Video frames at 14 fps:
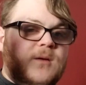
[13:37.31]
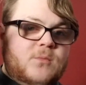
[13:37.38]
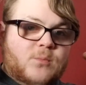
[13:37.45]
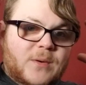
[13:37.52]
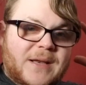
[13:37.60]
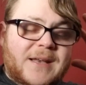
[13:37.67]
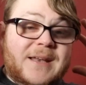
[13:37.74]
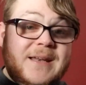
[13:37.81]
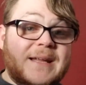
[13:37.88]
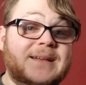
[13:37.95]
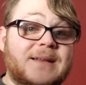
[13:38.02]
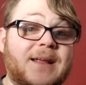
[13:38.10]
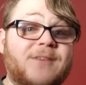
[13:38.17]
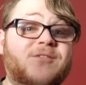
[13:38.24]
we
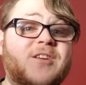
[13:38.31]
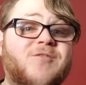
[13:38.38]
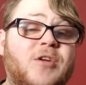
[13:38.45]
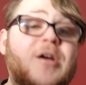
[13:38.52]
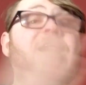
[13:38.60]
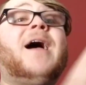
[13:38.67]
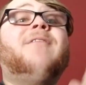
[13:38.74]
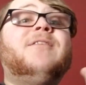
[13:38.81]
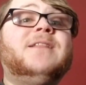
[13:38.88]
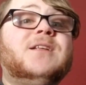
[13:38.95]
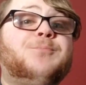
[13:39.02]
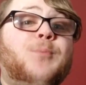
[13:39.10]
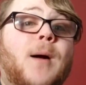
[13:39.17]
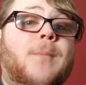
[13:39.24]
need, if you're having
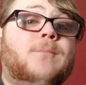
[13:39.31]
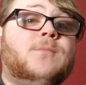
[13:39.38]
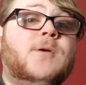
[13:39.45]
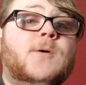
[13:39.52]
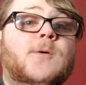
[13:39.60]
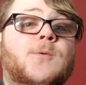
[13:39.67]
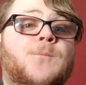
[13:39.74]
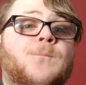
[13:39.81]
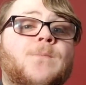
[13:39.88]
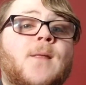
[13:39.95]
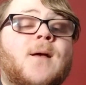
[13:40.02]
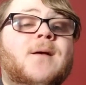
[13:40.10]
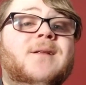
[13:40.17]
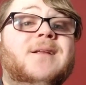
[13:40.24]
this problem too,
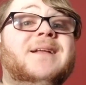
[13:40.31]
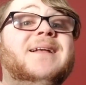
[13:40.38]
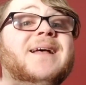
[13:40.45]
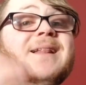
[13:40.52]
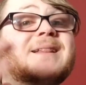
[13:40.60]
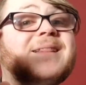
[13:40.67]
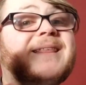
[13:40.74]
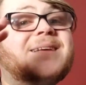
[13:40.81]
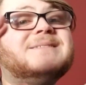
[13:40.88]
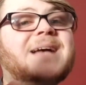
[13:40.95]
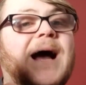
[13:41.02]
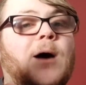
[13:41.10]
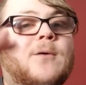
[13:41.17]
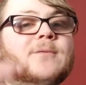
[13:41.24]
get this
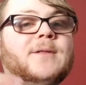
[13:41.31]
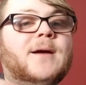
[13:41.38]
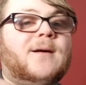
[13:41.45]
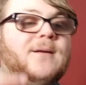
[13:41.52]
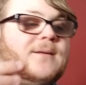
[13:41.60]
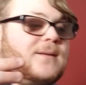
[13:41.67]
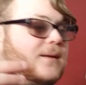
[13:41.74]
out there.